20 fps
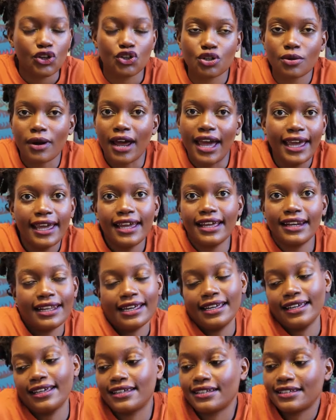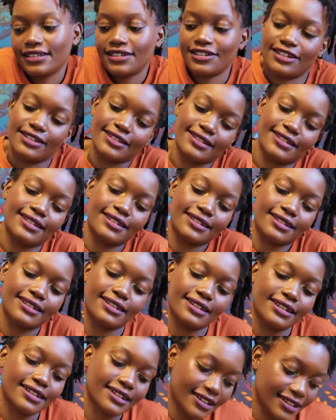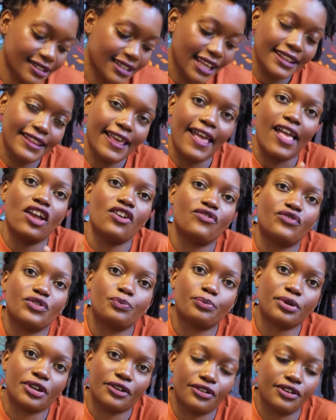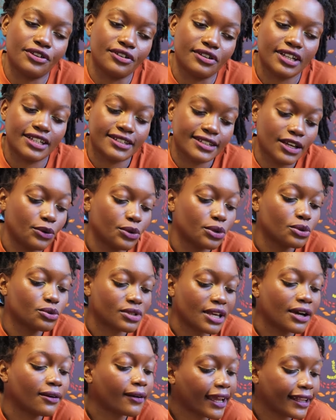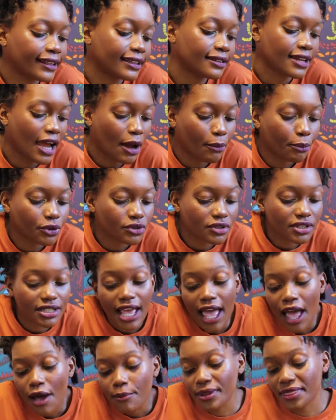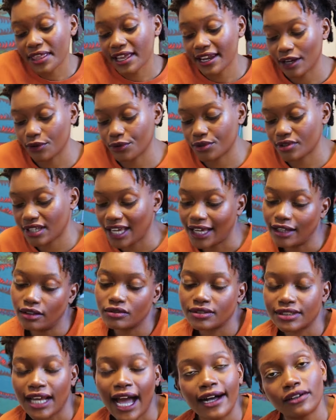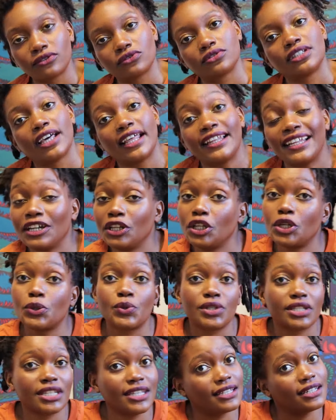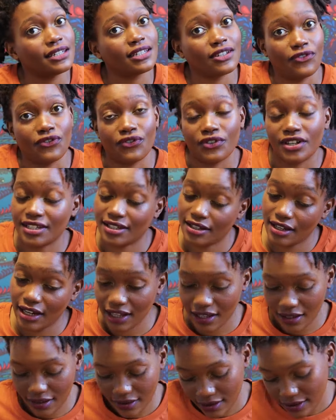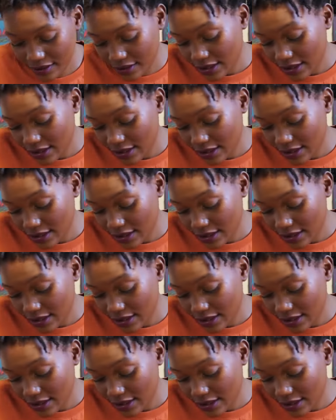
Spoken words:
Try like just say the heavy period days. I'll use the tampons, but then I'll scale down, and then you see the difference in it.